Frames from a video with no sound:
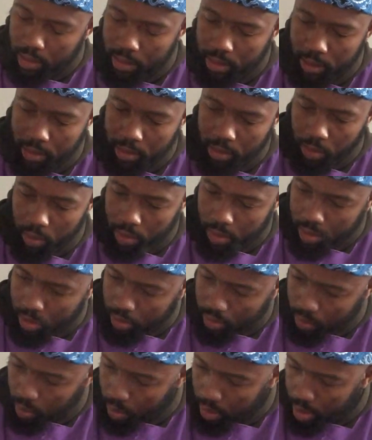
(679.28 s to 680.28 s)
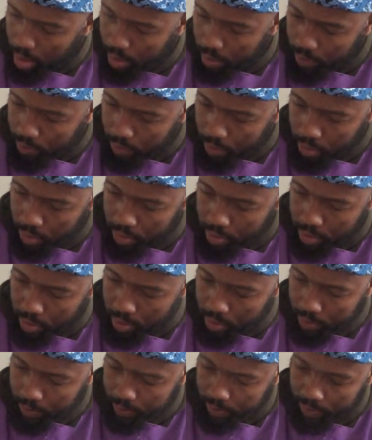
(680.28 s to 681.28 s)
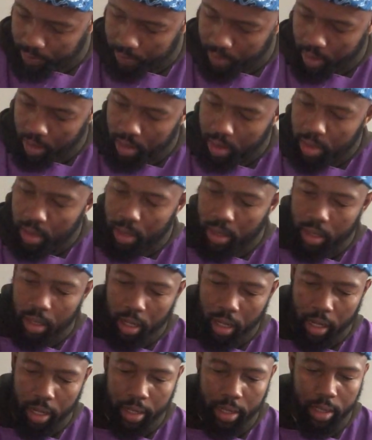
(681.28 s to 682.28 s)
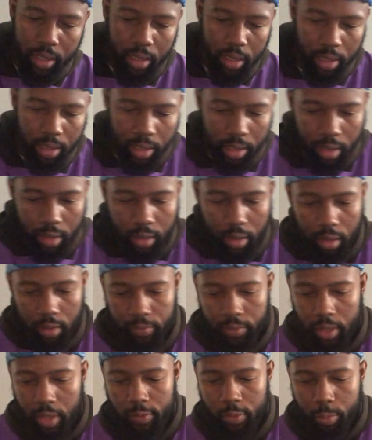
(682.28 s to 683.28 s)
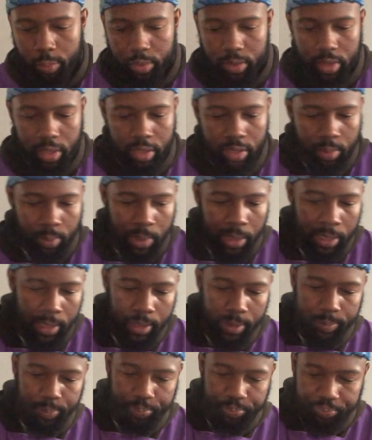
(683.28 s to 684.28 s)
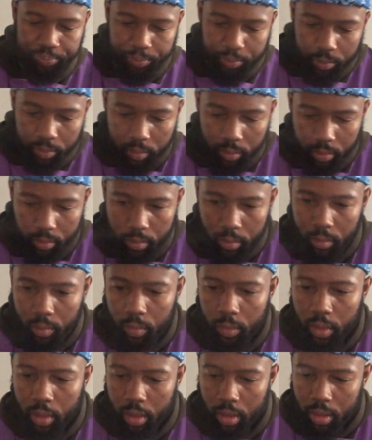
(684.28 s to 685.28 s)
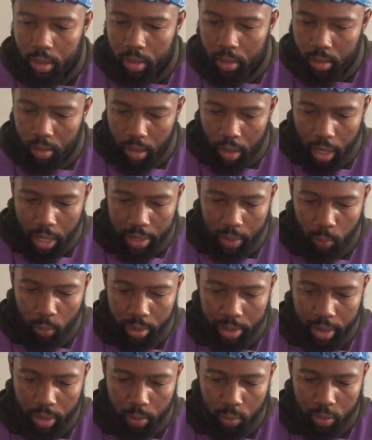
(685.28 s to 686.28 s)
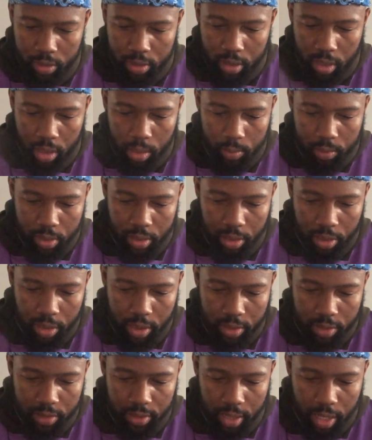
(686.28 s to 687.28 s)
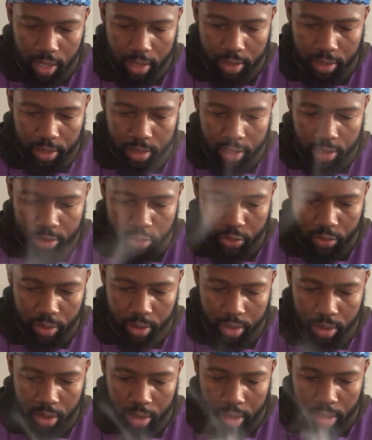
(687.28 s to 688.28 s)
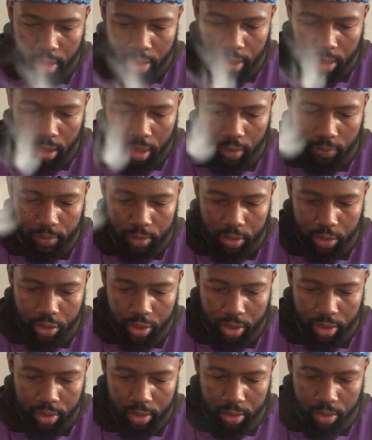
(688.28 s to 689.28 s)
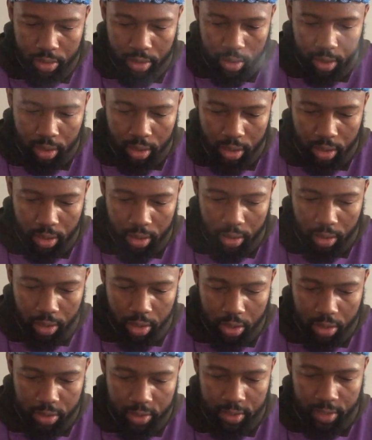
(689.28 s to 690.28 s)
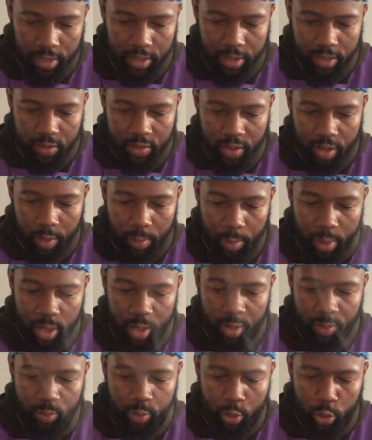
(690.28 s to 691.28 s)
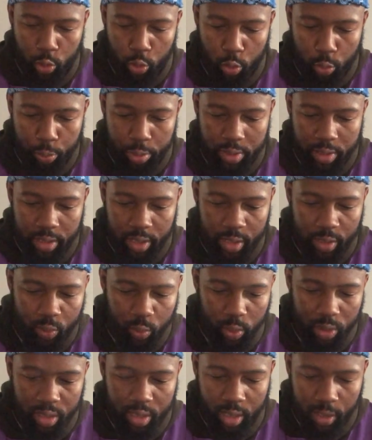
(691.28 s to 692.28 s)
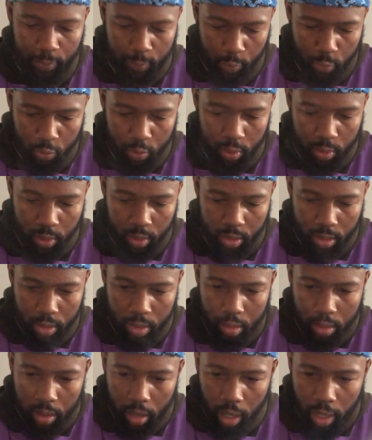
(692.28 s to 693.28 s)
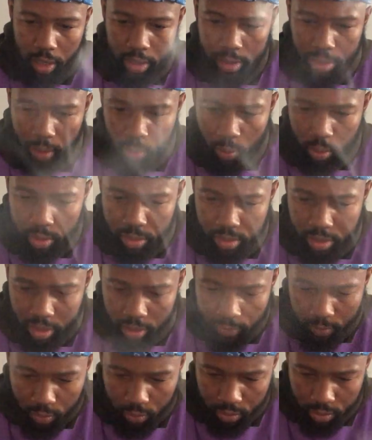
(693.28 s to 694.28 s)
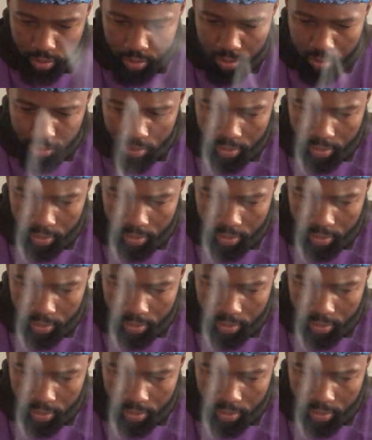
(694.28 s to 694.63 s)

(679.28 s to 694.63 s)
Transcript: Let's go to the 28th verse. All right, healing of devil-possessed man. All right, and when he was come to the other side of the country of the Gen uh, Gergesenes, there met him two possessed with devils. All right, and that word devils,